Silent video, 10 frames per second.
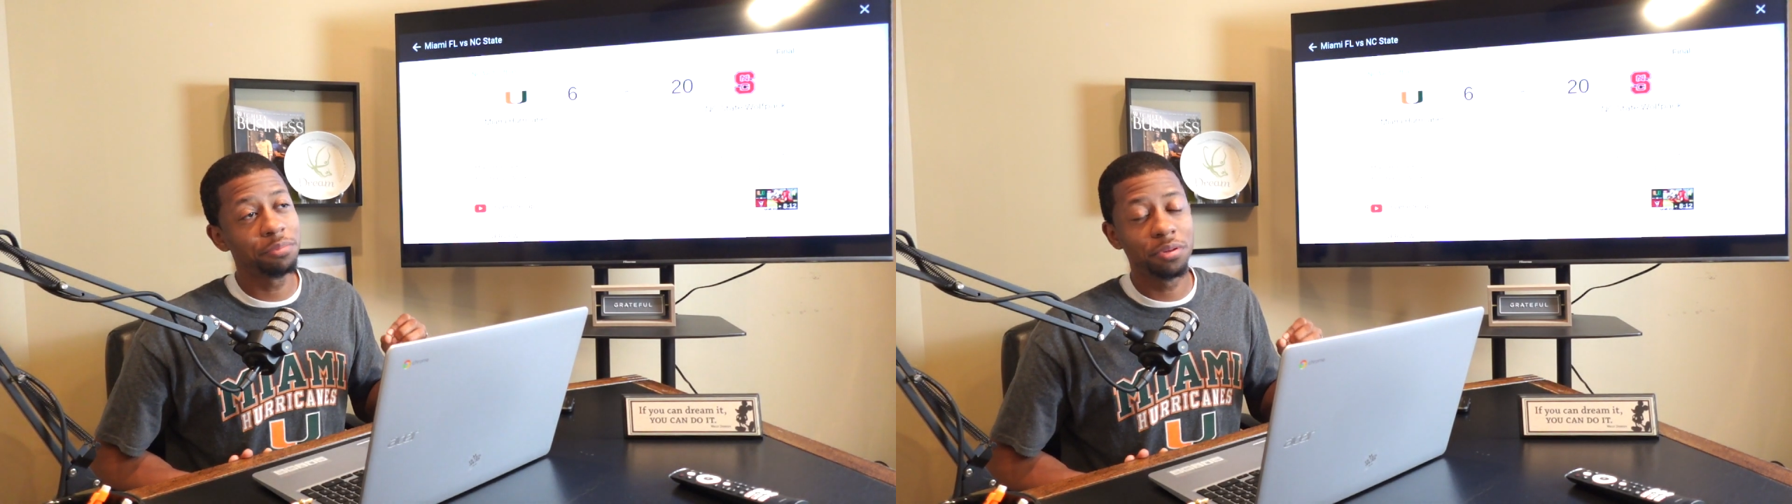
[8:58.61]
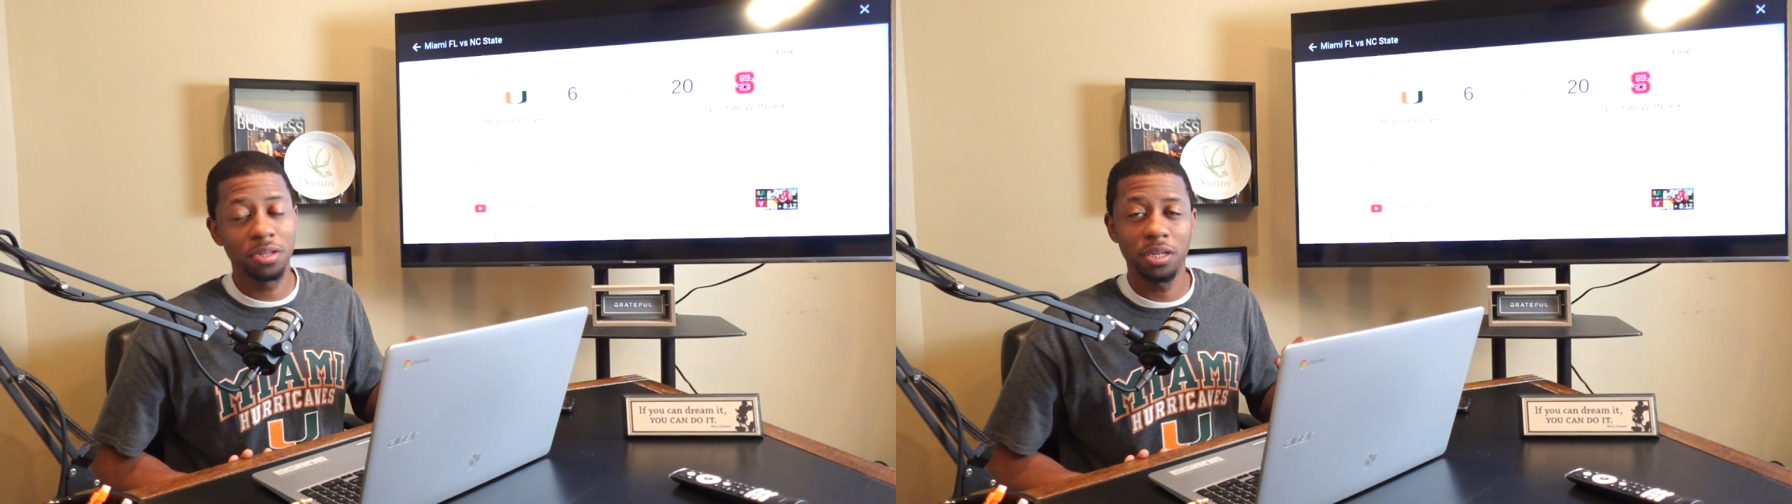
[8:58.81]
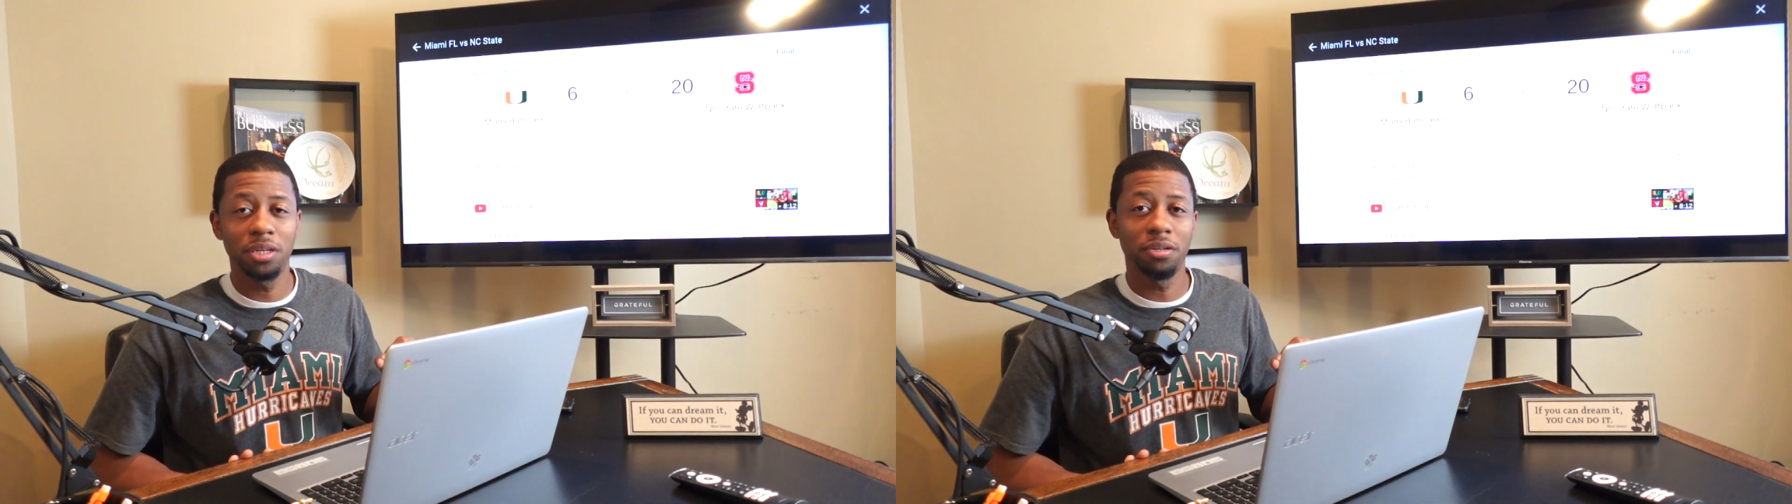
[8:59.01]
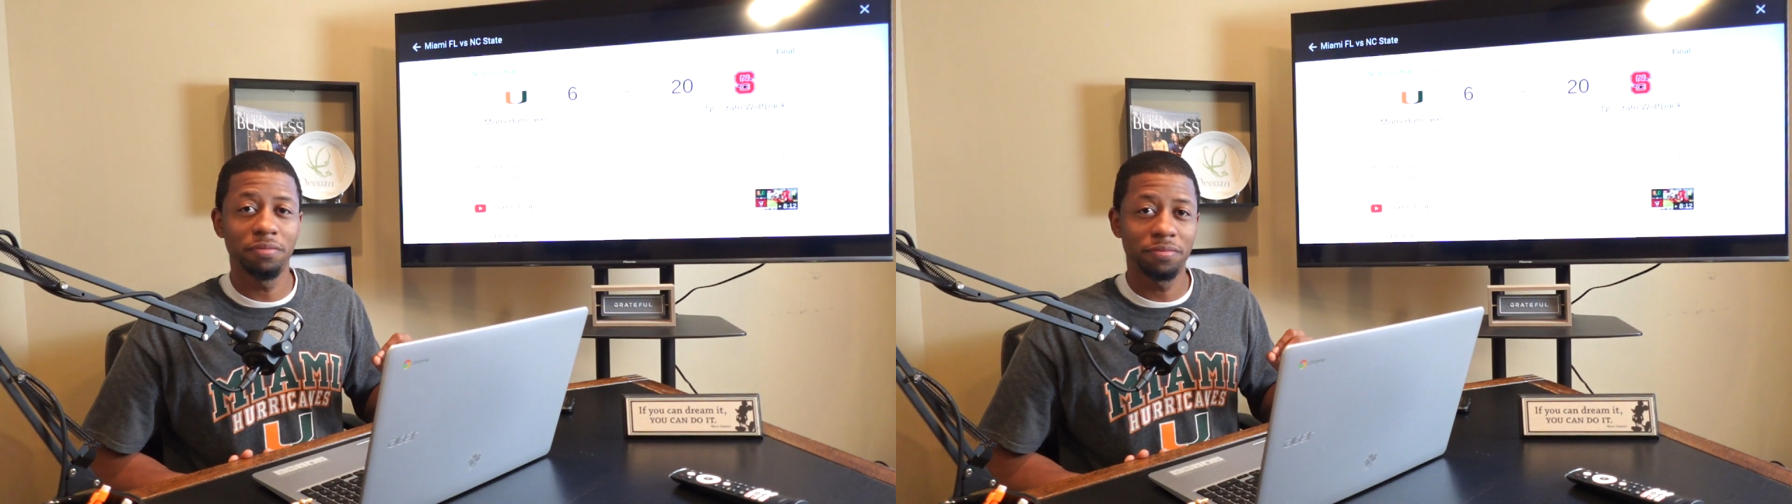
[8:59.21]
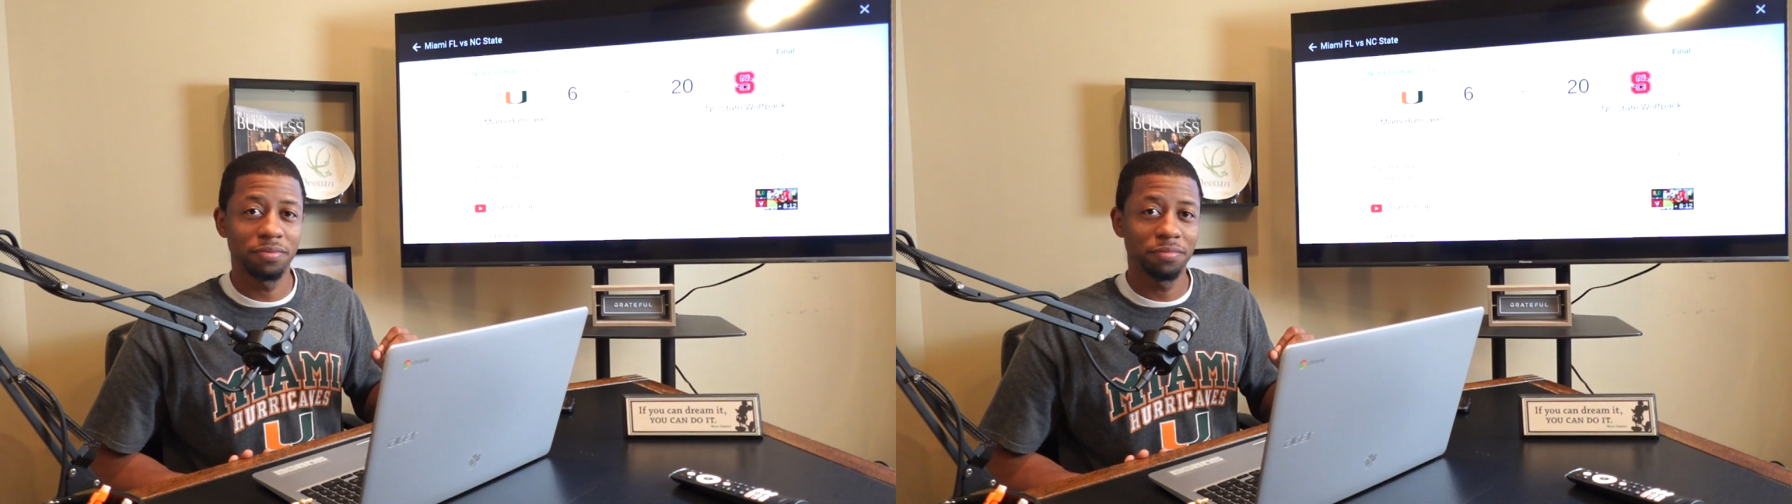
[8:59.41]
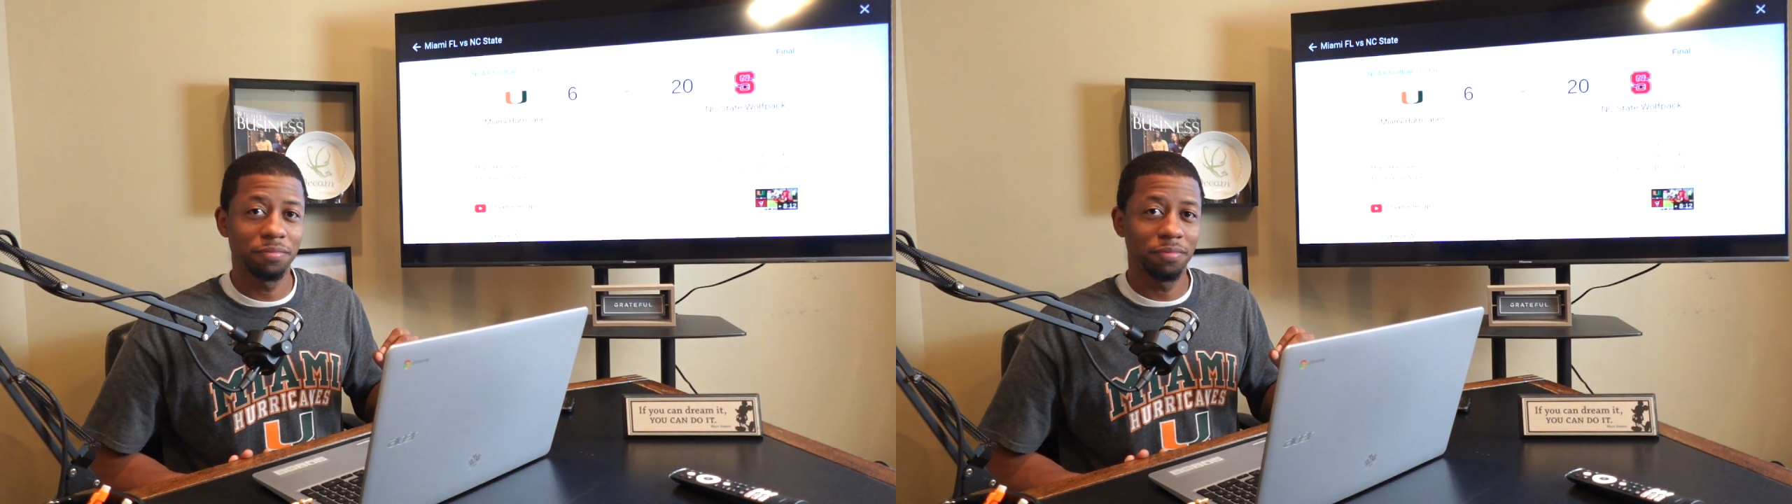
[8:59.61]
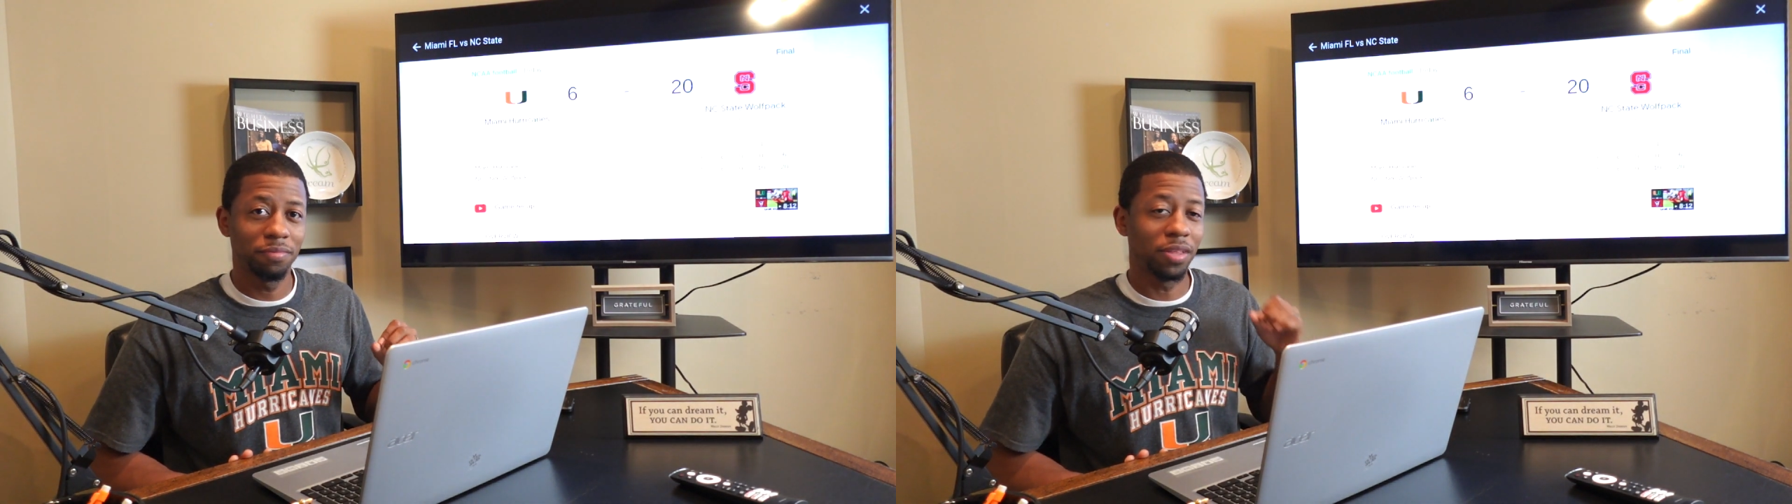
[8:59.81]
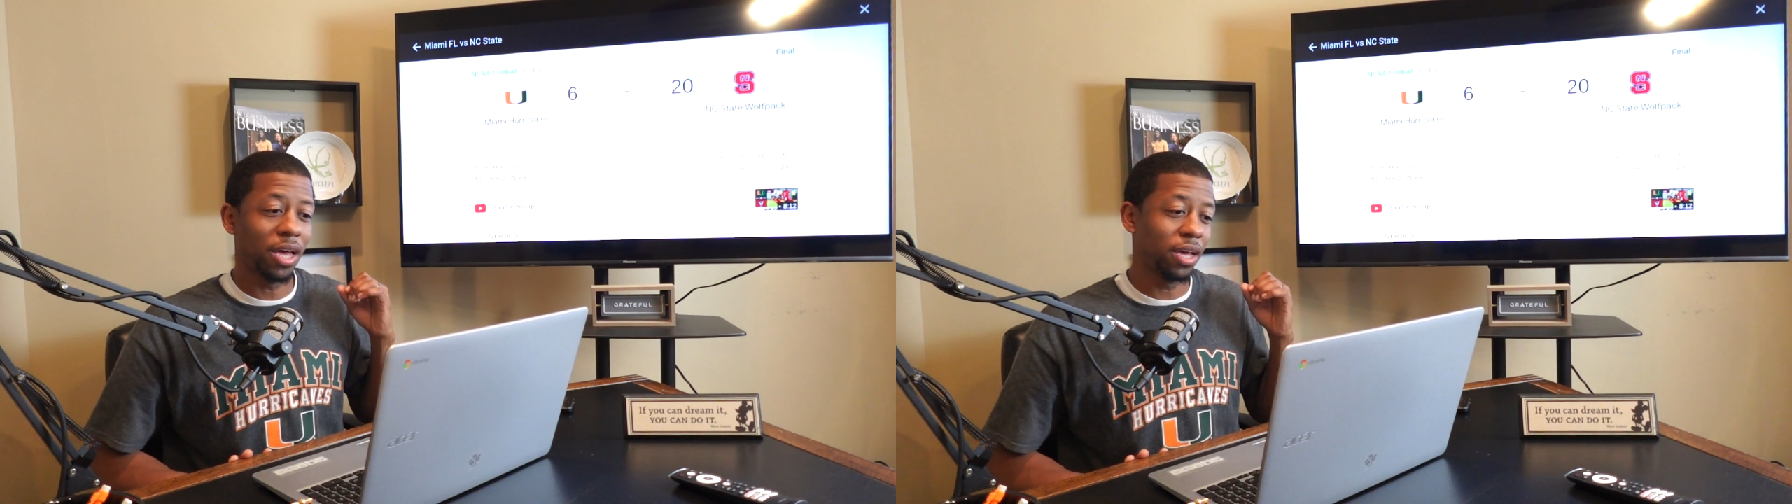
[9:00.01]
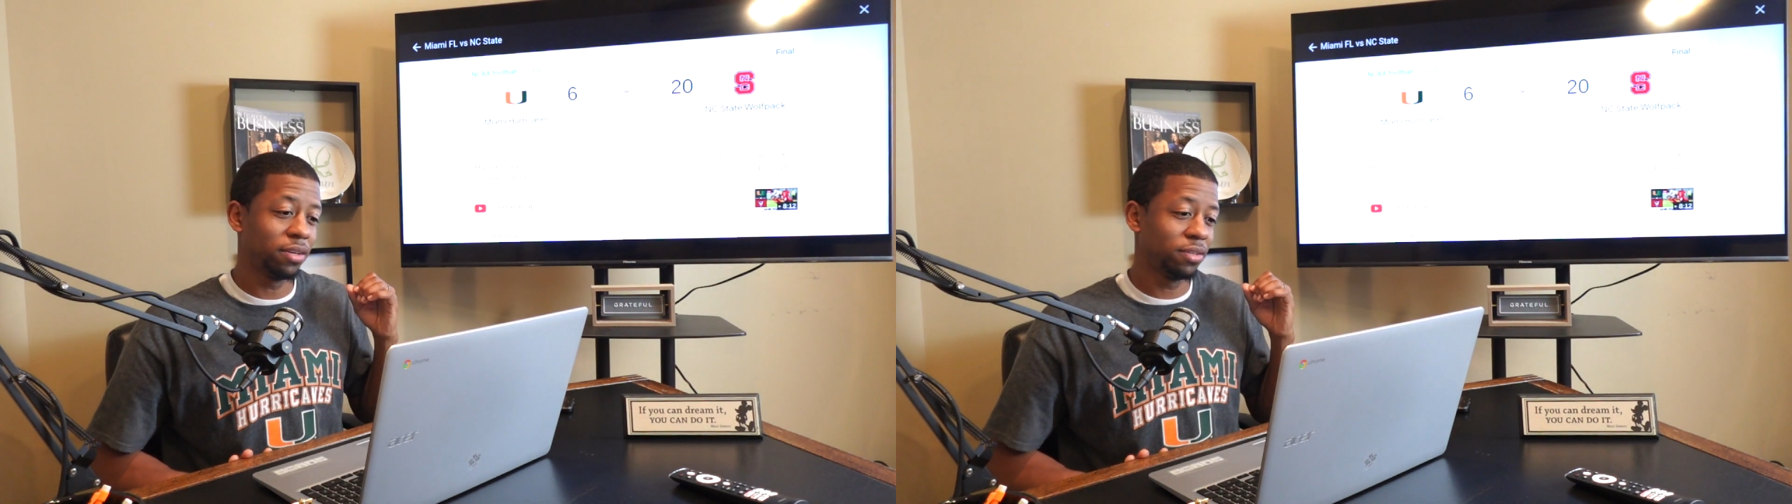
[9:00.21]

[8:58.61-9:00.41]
believe that